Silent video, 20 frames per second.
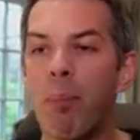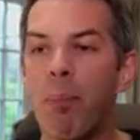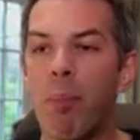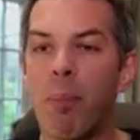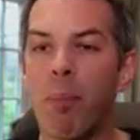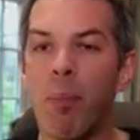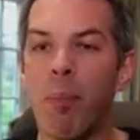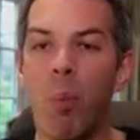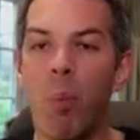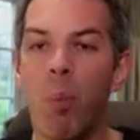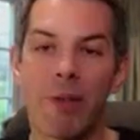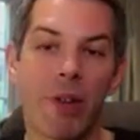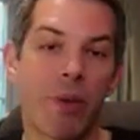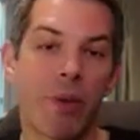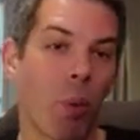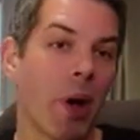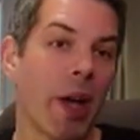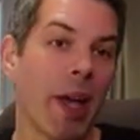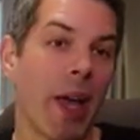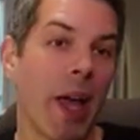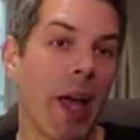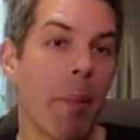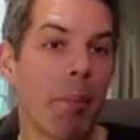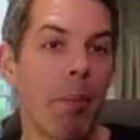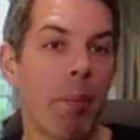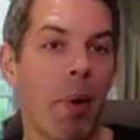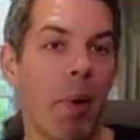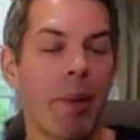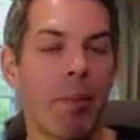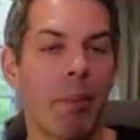Which is why it
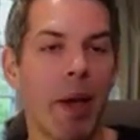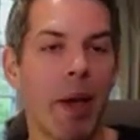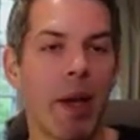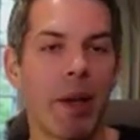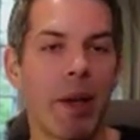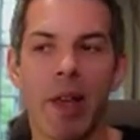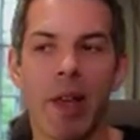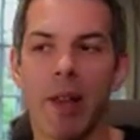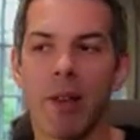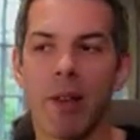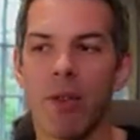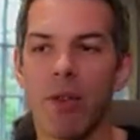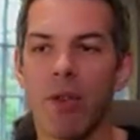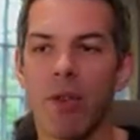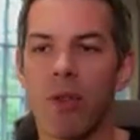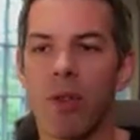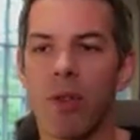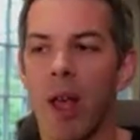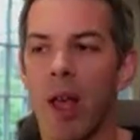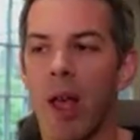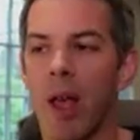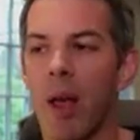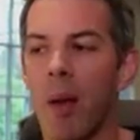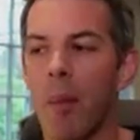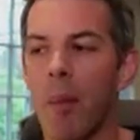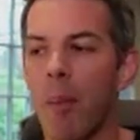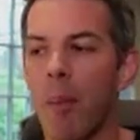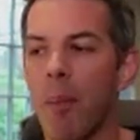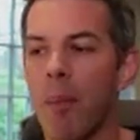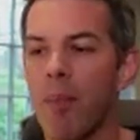might make sense
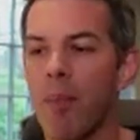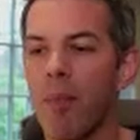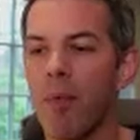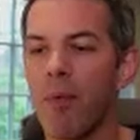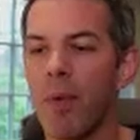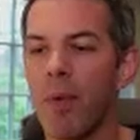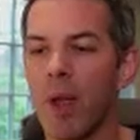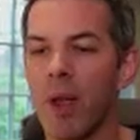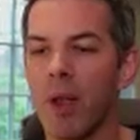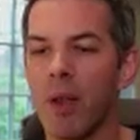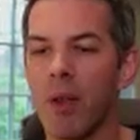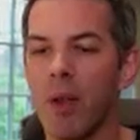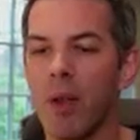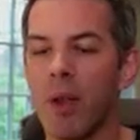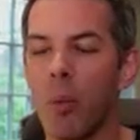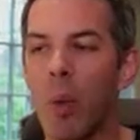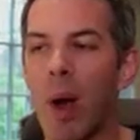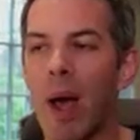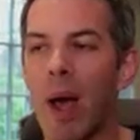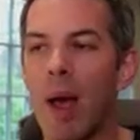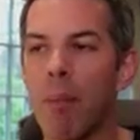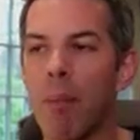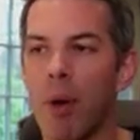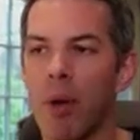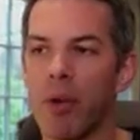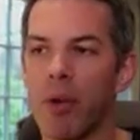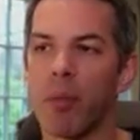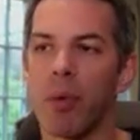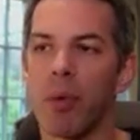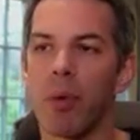for where
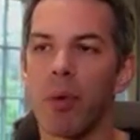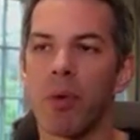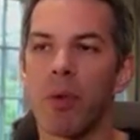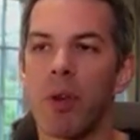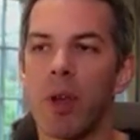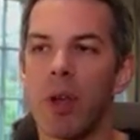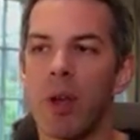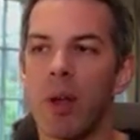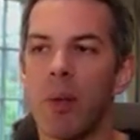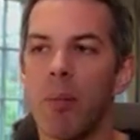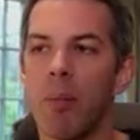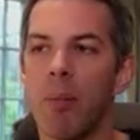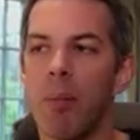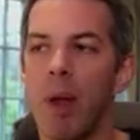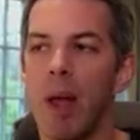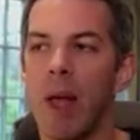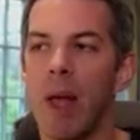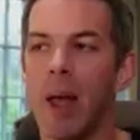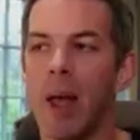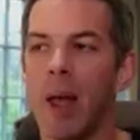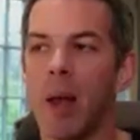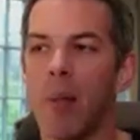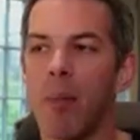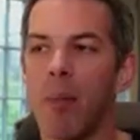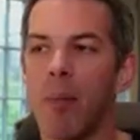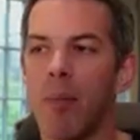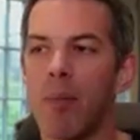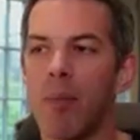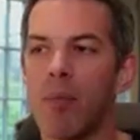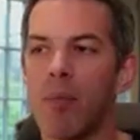possible to,
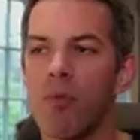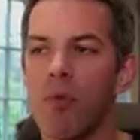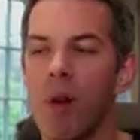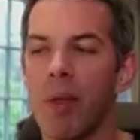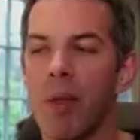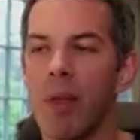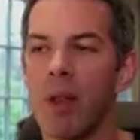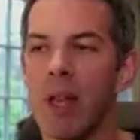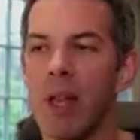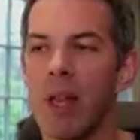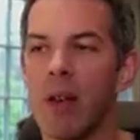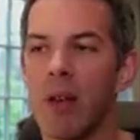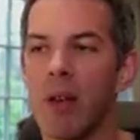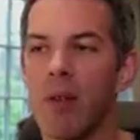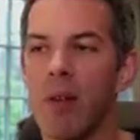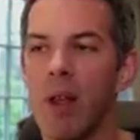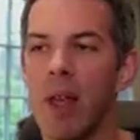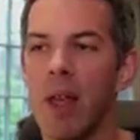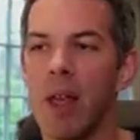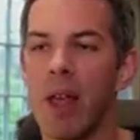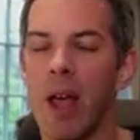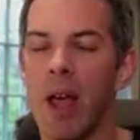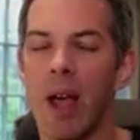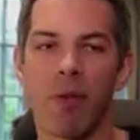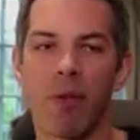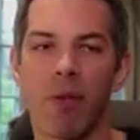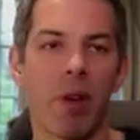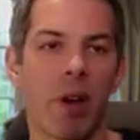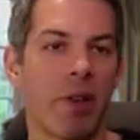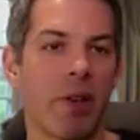rather than in
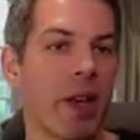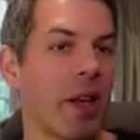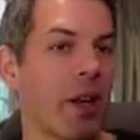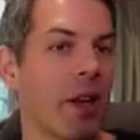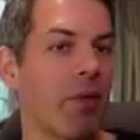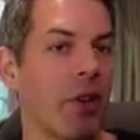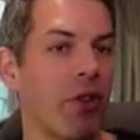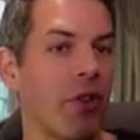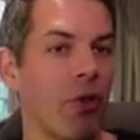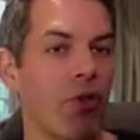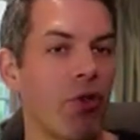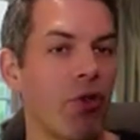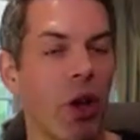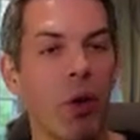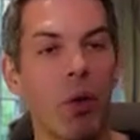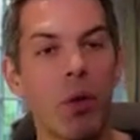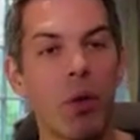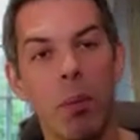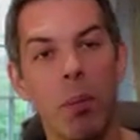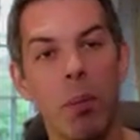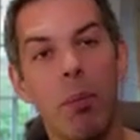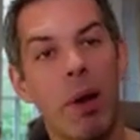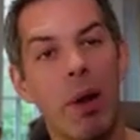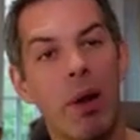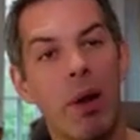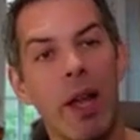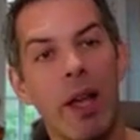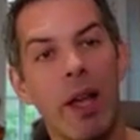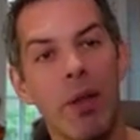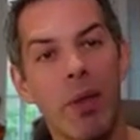advertising individual shows,
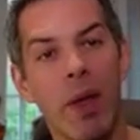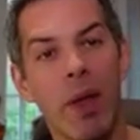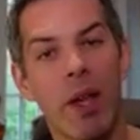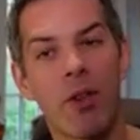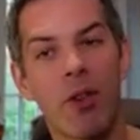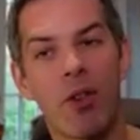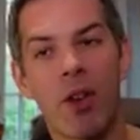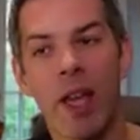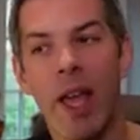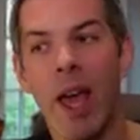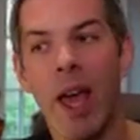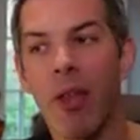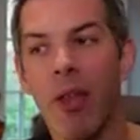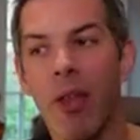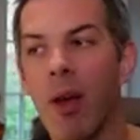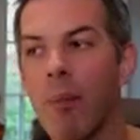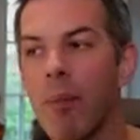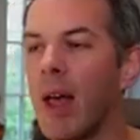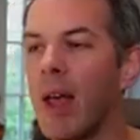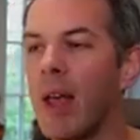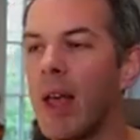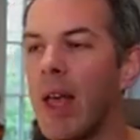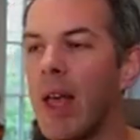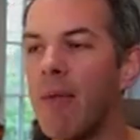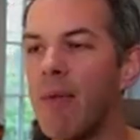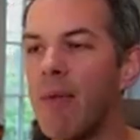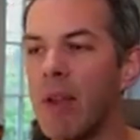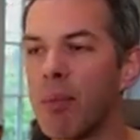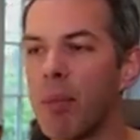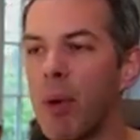bundling things together.
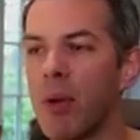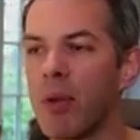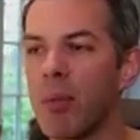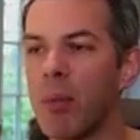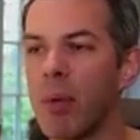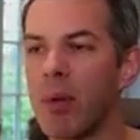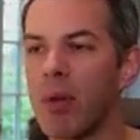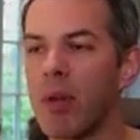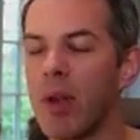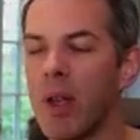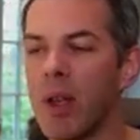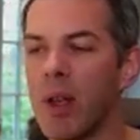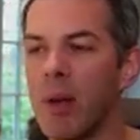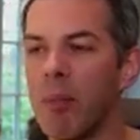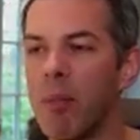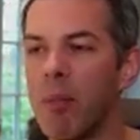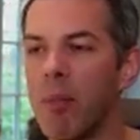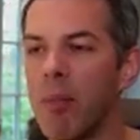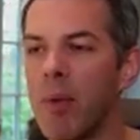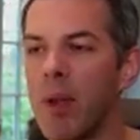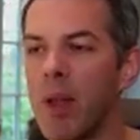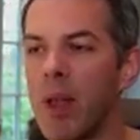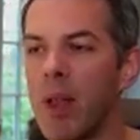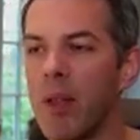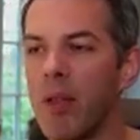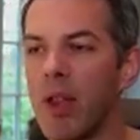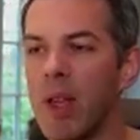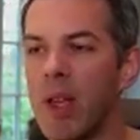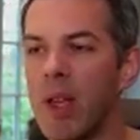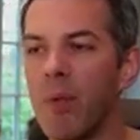If it's possible to
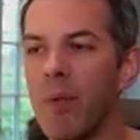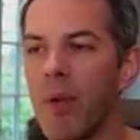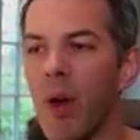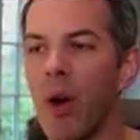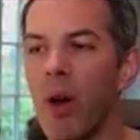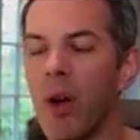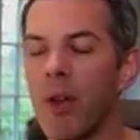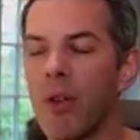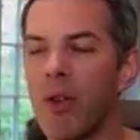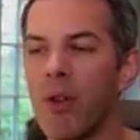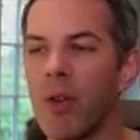that you've got